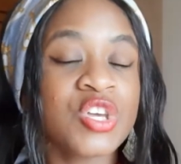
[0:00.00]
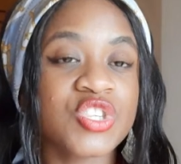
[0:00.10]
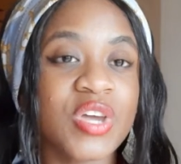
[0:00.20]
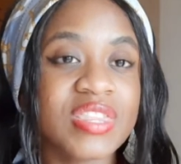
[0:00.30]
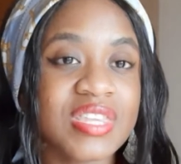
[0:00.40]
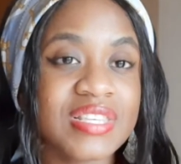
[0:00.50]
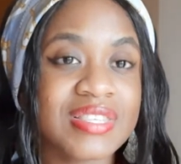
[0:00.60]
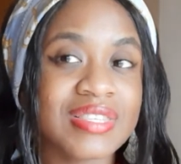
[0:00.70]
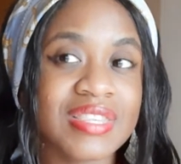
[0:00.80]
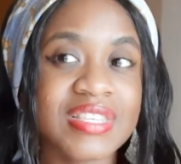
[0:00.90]
So in
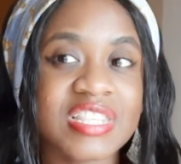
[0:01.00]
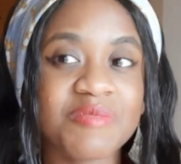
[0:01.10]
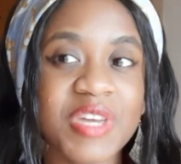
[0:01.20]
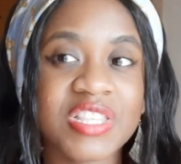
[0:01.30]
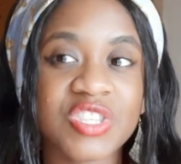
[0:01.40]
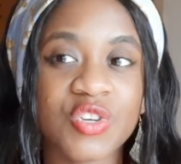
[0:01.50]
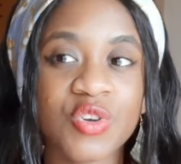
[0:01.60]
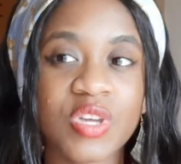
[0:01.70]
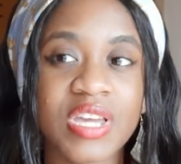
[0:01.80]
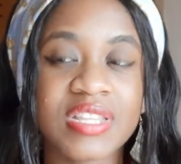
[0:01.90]
this means
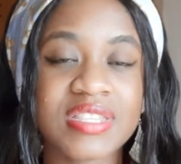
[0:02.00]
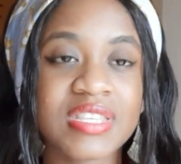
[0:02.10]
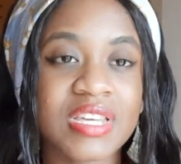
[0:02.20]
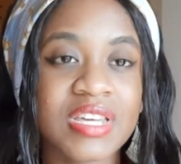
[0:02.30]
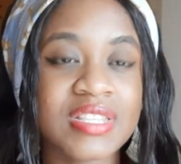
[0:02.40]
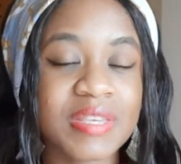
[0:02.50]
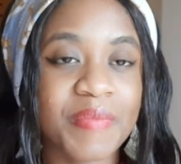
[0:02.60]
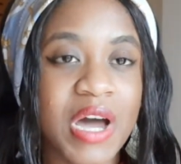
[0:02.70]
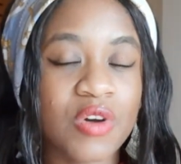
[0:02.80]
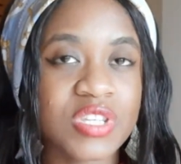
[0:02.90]
it's
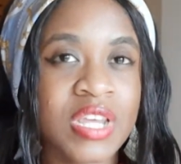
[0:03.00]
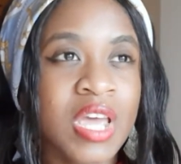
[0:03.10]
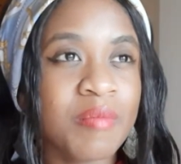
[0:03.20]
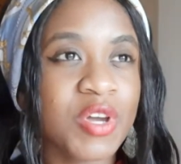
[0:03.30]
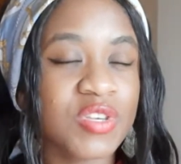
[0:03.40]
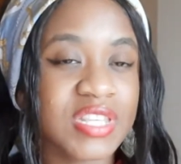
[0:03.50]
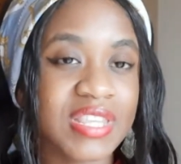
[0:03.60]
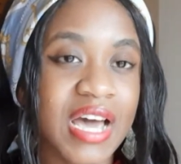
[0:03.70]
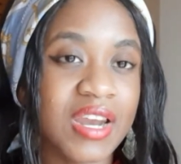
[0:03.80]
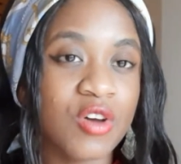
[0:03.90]
about, because the
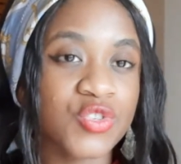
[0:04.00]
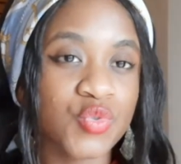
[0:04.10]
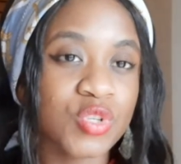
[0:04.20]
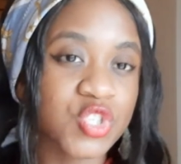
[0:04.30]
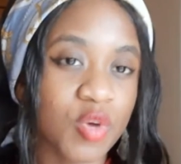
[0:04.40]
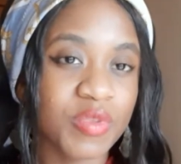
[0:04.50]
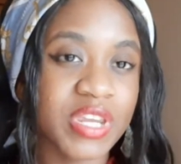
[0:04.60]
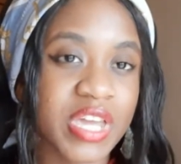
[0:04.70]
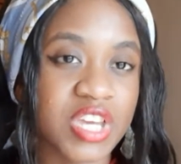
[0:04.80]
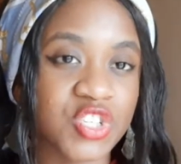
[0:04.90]
third house rules
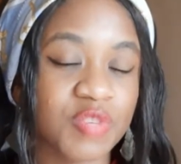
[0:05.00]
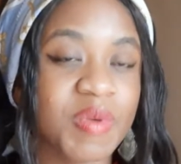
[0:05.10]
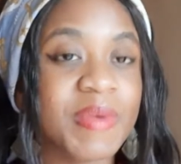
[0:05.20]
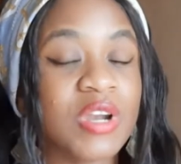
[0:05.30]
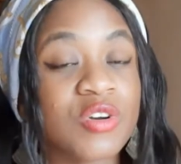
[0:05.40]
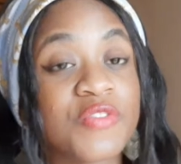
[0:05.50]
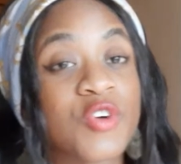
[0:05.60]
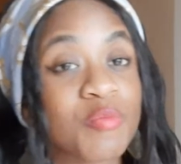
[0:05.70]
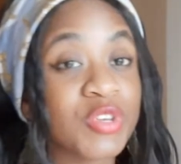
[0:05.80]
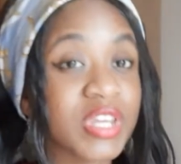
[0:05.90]
communication, maybe a lot of
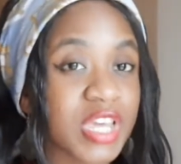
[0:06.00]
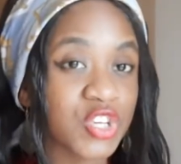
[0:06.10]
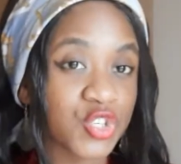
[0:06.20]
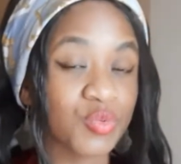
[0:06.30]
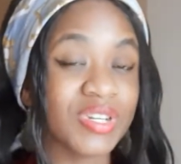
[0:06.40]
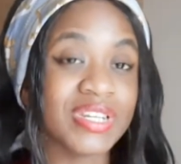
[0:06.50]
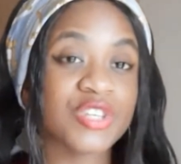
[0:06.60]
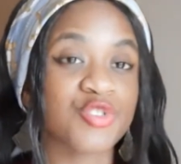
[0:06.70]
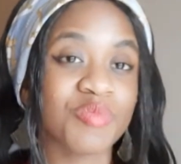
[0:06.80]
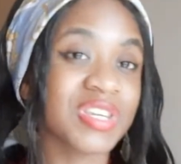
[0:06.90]
communication will
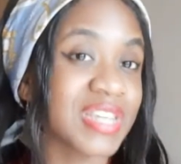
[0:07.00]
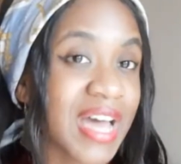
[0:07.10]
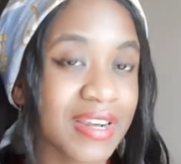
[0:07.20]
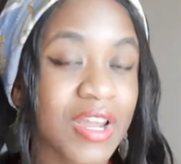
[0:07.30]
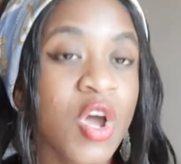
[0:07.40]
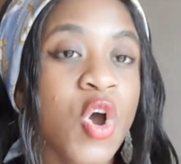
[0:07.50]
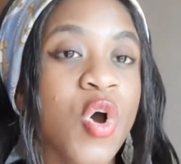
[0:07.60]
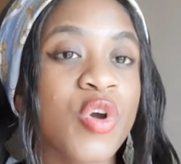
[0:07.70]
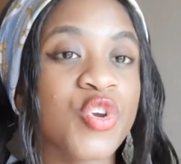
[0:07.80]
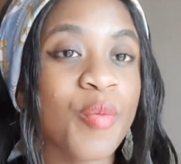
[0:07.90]
need to be done
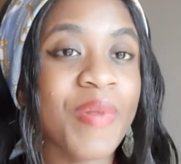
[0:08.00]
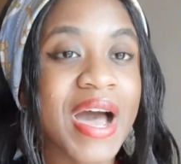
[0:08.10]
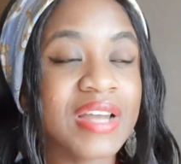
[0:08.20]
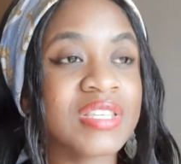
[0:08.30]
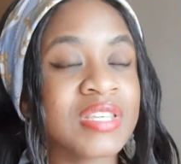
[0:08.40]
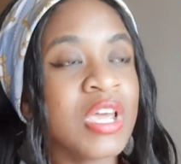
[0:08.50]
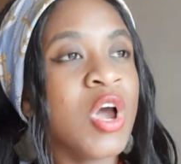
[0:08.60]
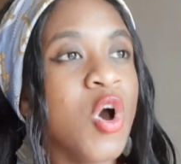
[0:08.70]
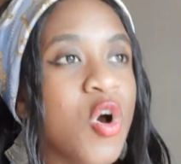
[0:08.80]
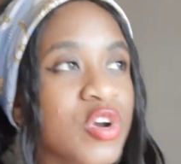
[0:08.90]
on your part,
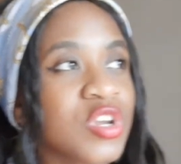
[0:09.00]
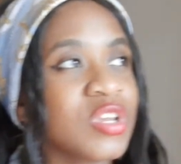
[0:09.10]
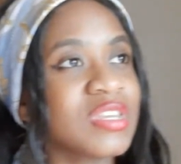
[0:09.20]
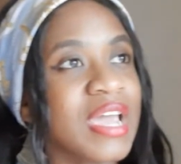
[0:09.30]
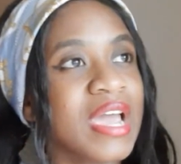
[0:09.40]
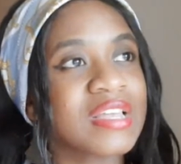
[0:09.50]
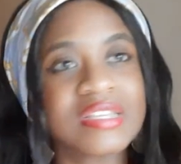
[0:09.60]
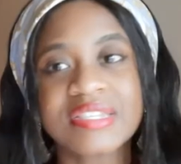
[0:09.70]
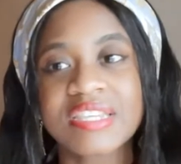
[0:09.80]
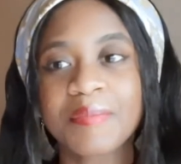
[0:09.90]
or you
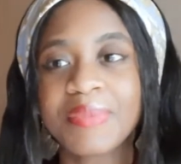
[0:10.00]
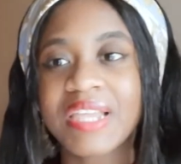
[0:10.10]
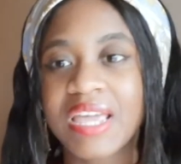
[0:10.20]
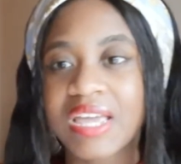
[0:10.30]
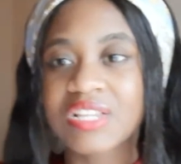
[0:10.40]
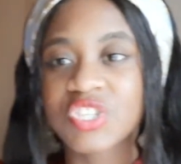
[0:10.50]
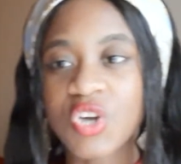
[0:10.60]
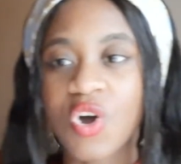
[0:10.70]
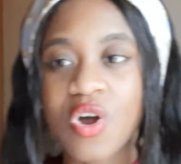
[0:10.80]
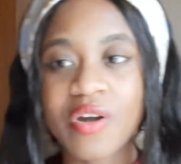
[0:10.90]
siblings,
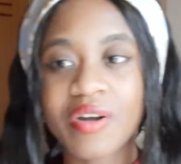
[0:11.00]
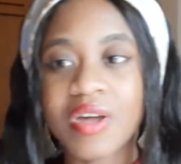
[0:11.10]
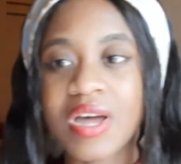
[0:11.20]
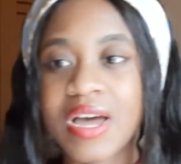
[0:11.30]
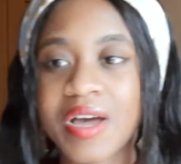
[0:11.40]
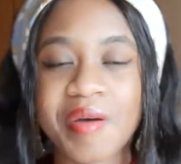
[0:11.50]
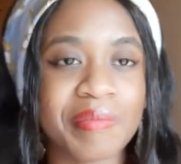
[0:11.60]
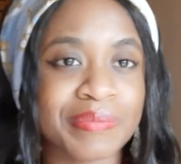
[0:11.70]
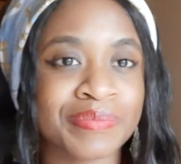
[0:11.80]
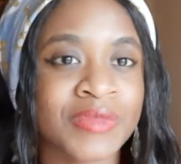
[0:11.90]
or
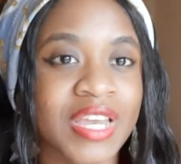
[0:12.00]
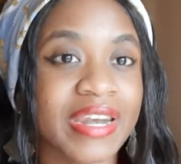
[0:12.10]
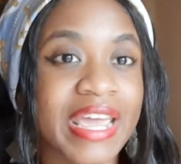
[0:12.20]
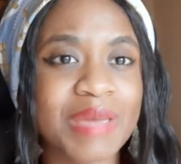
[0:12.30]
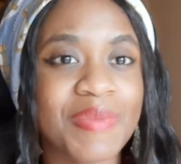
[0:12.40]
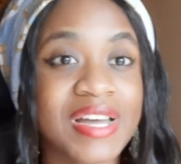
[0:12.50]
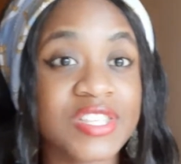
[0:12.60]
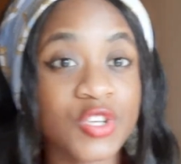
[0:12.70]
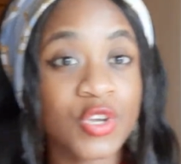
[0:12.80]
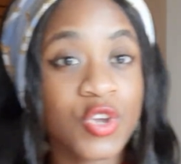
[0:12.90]

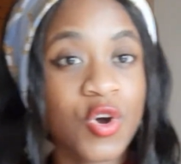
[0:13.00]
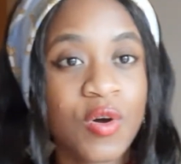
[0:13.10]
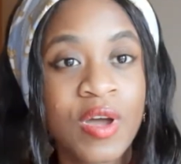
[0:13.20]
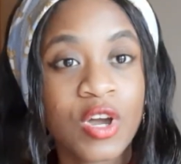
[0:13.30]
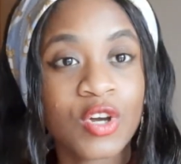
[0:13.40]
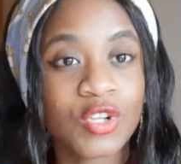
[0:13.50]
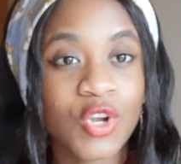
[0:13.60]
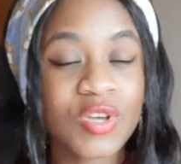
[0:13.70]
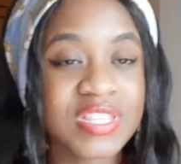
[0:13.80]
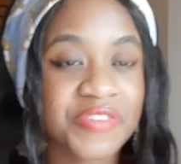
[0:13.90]
neighbors, or your
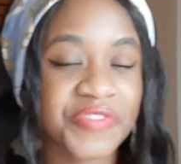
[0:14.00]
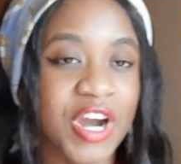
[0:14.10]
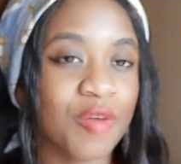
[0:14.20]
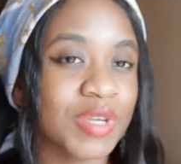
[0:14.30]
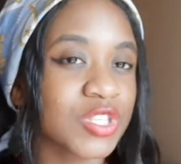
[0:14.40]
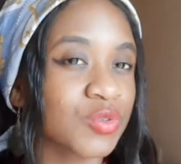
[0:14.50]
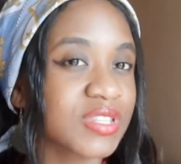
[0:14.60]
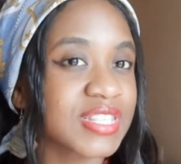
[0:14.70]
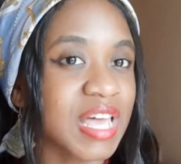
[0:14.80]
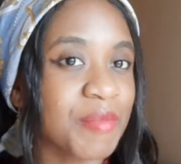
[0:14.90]
close environments will
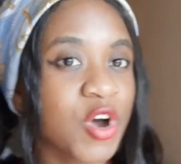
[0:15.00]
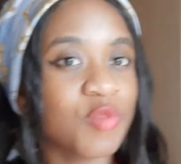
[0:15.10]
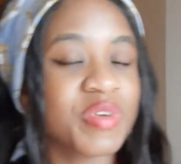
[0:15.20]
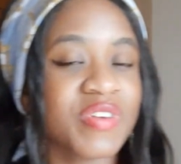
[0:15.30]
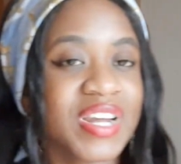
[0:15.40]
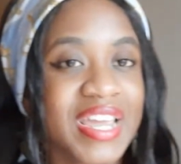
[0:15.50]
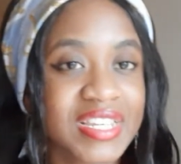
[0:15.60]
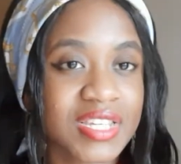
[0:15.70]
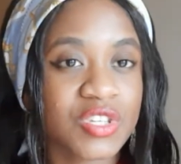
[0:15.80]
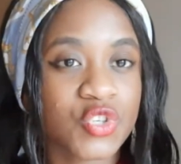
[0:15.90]
somehow be
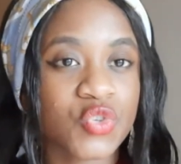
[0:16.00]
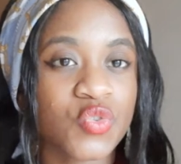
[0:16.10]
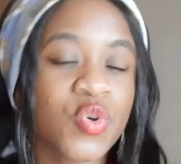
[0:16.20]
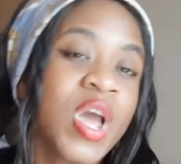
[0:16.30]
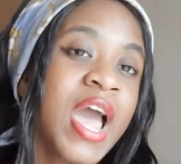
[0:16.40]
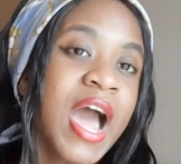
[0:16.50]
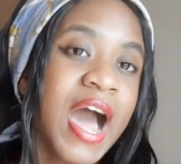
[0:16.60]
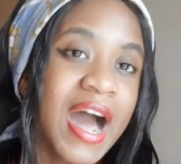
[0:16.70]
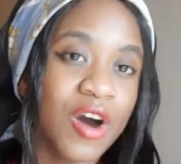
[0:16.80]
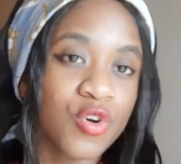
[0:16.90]
related to
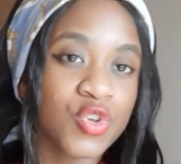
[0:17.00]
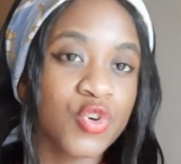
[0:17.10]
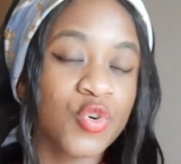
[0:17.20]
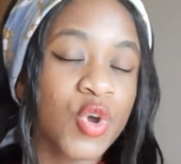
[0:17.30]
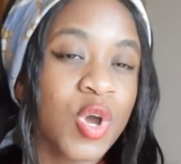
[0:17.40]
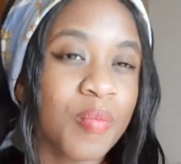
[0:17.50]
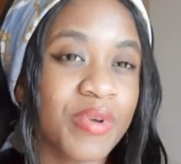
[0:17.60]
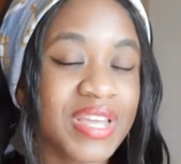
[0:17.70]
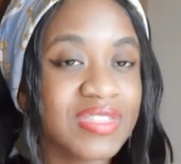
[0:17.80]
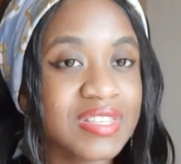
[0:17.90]
how you
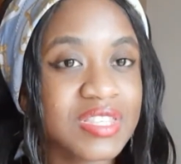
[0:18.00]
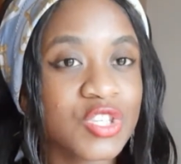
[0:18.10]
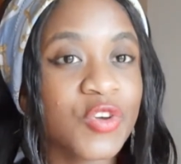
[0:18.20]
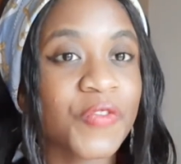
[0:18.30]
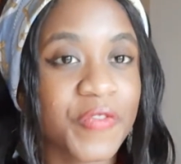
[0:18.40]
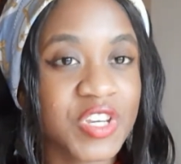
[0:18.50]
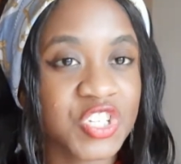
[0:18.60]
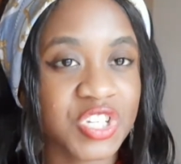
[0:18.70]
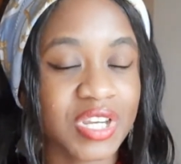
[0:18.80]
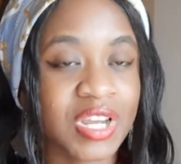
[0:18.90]
bring this new
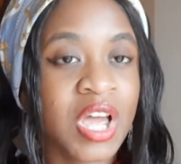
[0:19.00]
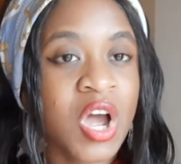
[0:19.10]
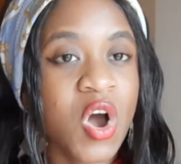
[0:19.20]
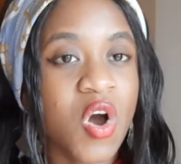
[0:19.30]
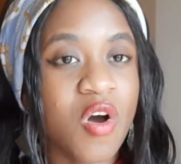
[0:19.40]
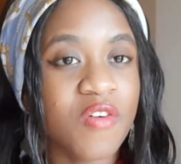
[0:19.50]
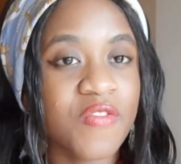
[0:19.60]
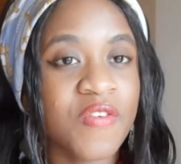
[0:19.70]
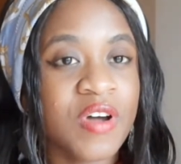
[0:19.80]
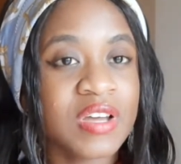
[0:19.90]
vision
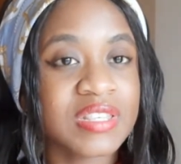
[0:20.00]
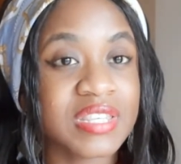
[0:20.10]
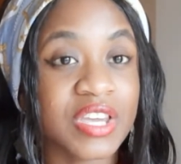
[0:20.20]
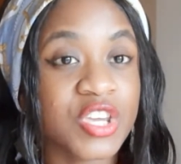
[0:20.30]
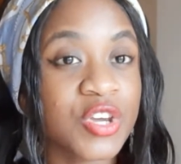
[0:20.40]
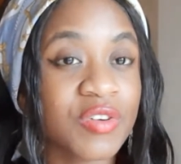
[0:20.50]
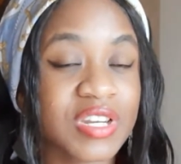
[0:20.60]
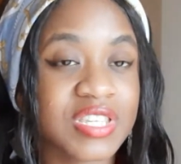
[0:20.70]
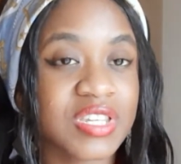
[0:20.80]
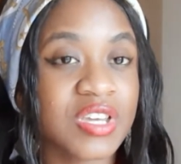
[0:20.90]
of
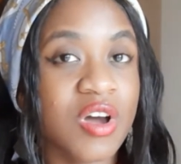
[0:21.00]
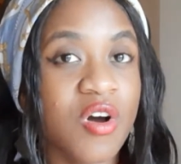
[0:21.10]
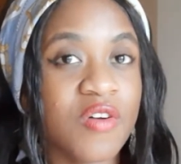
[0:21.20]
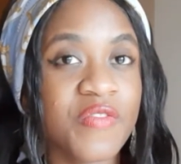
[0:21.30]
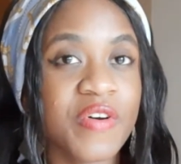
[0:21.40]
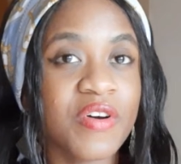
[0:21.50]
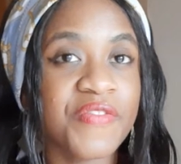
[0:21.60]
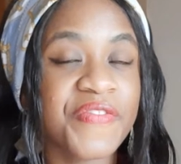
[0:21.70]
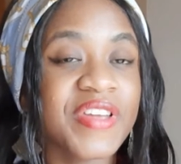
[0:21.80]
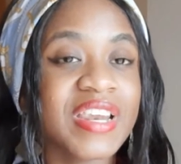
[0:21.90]
security, of
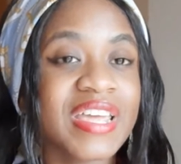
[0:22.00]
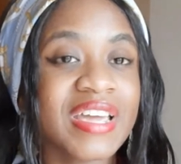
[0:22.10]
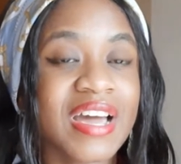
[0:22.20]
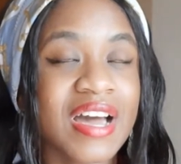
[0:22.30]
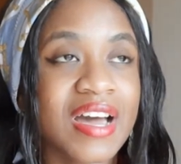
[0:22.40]
feeling